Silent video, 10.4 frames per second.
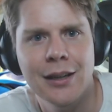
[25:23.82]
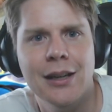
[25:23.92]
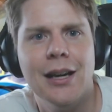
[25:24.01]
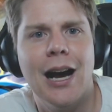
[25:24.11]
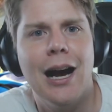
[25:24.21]

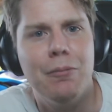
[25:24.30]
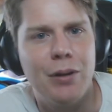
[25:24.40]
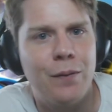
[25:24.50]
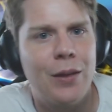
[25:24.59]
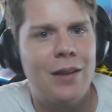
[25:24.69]
But
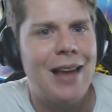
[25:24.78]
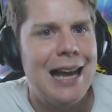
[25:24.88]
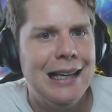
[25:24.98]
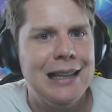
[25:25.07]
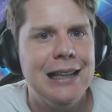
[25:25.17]
if there's
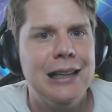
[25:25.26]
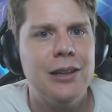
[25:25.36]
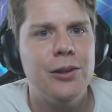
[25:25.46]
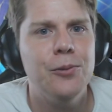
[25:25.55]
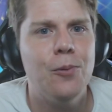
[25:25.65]
anything
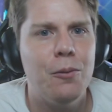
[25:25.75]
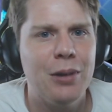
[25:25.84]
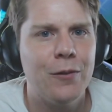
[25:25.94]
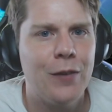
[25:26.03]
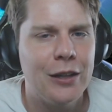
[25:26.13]
that you want me
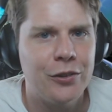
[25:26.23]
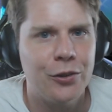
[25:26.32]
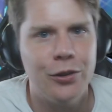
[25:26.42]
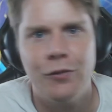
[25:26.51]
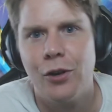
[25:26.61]
to feature
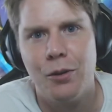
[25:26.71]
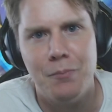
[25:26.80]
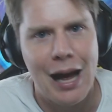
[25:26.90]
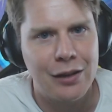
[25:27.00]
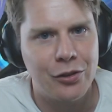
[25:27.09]
and you've got a
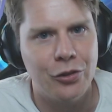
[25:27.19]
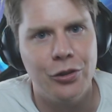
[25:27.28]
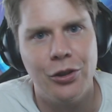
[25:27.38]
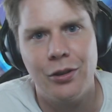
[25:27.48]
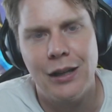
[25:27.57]
match, or
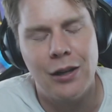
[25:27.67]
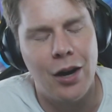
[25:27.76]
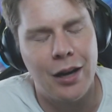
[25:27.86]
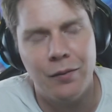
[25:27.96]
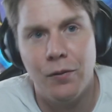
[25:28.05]
you think I
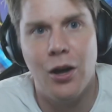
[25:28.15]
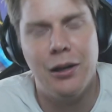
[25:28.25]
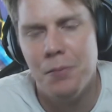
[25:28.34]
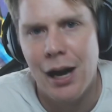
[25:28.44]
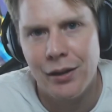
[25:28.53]
can find a
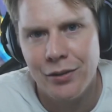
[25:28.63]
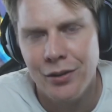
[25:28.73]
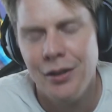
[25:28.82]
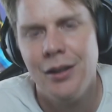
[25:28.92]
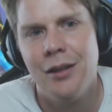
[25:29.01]
match
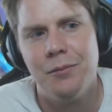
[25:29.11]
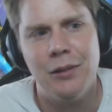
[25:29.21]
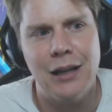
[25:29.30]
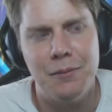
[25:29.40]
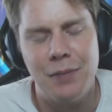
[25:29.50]

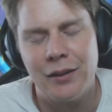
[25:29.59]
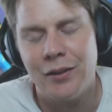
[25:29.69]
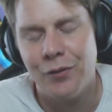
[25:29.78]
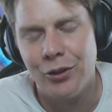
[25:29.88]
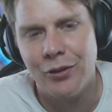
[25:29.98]
without much
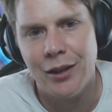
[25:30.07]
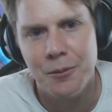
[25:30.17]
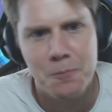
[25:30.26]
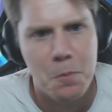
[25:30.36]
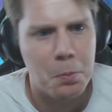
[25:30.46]
difficulty,
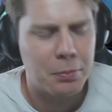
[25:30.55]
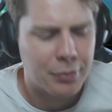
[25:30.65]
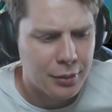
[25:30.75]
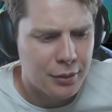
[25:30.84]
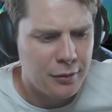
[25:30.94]

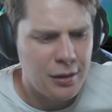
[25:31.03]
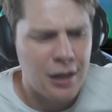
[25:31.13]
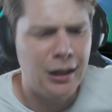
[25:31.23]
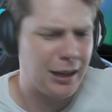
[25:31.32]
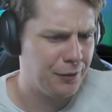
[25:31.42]

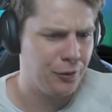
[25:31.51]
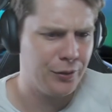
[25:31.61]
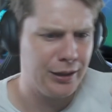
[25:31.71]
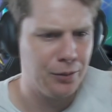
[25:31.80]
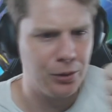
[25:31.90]
like if it was
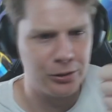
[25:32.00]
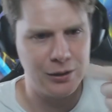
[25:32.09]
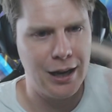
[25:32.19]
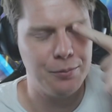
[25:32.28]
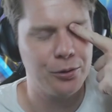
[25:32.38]
in the World
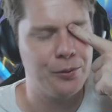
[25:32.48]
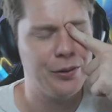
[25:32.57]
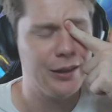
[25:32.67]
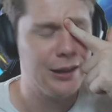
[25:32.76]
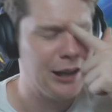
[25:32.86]
Cup or it was in the